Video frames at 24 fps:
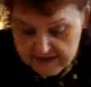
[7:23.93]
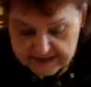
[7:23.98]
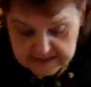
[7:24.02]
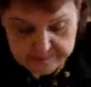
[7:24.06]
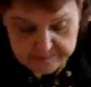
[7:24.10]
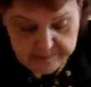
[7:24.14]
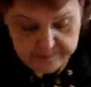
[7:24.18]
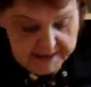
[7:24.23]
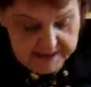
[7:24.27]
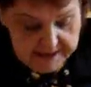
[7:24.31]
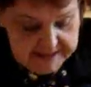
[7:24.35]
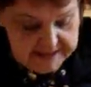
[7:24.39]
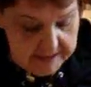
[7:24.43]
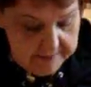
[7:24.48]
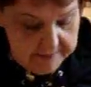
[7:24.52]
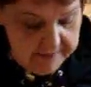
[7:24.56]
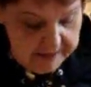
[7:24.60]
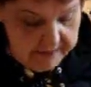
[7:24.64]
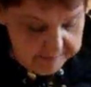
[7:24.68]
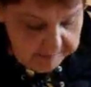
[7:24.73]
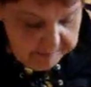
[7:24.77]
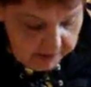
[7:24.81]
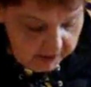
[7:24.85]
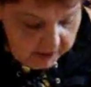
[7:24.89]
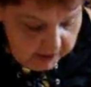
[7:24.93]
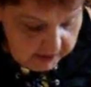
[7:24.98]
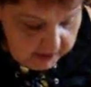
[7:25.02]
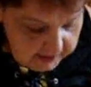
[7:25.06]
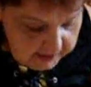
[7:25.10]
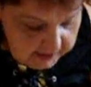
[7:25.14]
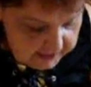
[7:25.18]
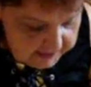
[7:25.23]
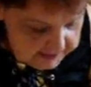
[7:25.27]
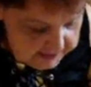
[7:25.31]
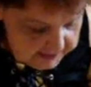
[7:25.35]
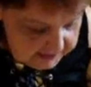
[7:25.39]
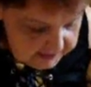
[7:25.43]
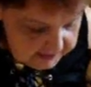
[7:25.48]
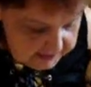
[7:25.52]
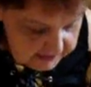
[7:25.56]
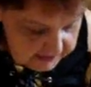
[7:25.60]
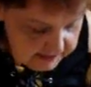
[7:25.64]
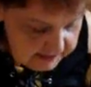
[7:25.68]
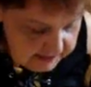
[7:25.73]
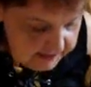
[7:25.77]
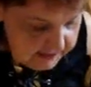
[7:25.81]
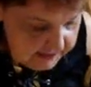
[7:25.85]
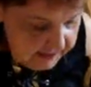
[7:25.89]
spicy meatballs
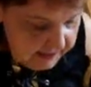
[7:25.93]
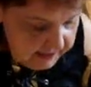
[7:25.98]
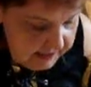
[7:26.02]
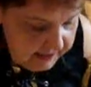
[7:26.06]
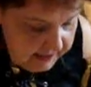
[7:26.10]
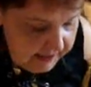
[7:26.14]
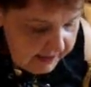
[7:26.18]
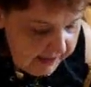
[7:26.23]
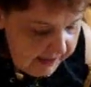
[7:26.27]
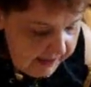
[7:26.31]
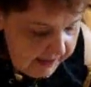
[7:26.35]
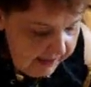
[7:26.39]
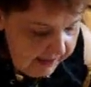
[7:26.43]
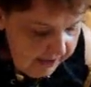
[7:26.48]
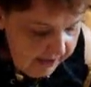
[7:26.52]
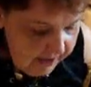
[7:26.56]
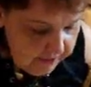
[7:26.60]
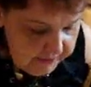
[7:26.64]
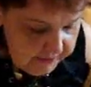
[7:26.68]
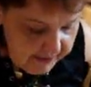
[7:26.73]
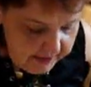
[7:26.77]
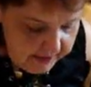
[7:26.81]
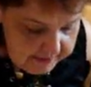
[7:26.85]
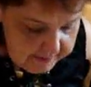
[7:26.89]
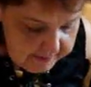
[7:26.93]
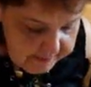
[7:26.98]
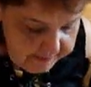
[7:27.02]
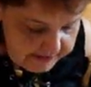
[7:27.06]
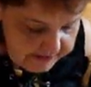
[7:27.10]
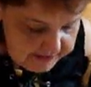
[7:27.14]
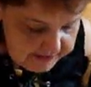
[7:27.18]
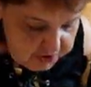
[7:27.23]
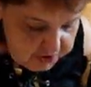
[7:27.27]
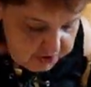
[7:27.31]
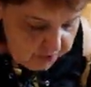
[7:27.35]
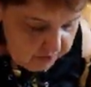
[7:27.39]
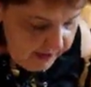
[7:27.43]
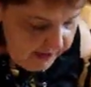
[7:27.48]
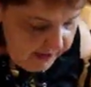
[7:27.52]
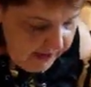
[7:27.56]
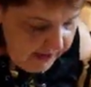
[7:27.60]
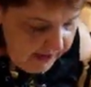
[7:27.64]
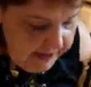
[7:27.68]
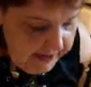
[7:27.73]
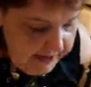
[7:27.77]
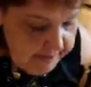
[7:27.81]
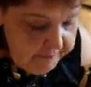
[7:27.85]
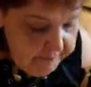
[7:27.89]
out on a big
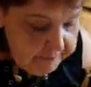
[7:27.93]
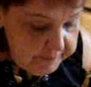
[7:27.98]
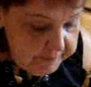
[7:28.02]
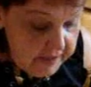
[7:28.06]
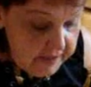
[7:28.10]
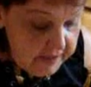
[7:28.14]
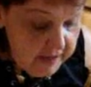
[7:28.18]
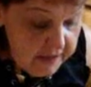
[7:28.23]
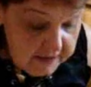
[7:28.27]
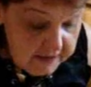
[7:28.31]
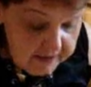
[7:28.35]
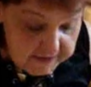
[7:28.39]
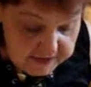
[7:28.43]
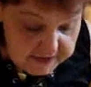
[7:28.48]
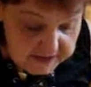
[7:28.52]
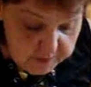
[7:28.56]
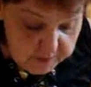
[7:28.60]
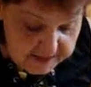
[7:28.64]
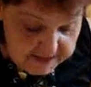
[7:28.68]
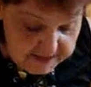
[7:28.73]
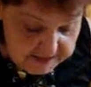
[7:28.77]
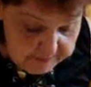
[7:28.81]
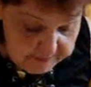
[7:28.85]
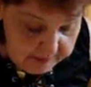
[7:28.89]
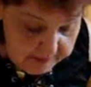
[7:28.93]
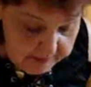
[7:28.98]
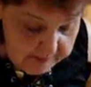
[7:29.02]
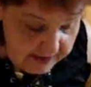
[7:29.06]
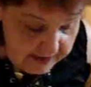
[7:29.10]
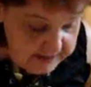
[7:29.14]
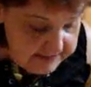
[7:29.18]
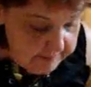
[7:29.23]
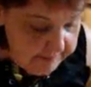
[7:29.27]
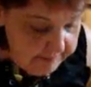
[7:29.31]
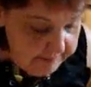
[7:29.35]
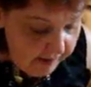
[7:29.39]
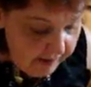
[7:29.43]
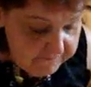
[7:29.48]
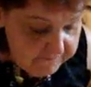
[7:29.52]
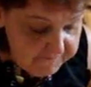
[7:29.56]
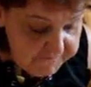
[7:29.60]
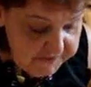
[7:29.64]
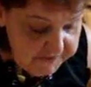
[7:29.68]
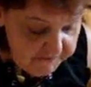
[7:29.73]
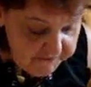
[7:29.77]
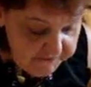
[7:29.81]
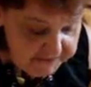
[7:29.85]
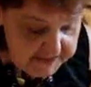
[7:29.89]
tray. Now this recipe makes
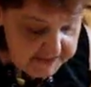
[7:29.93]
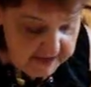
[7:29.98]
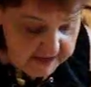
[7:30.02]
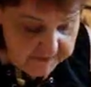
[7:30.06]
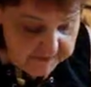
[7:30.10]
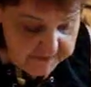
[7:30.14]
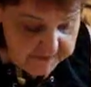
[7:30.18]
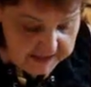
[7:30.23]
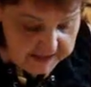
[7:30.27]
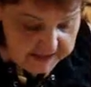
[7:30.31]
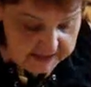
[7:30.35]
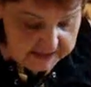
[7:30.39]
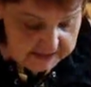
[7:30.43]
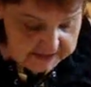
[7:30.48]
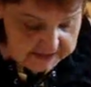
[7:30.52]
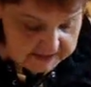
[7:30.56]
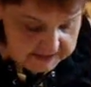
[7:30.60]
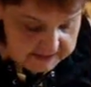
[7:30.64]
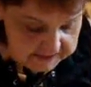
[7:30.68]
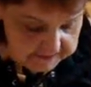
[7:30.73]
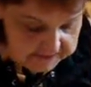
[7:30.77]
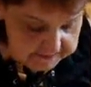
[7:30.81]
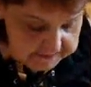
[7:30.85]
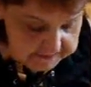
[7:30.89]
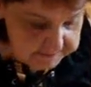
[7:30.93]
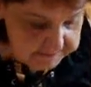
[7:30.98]
about 50 of these,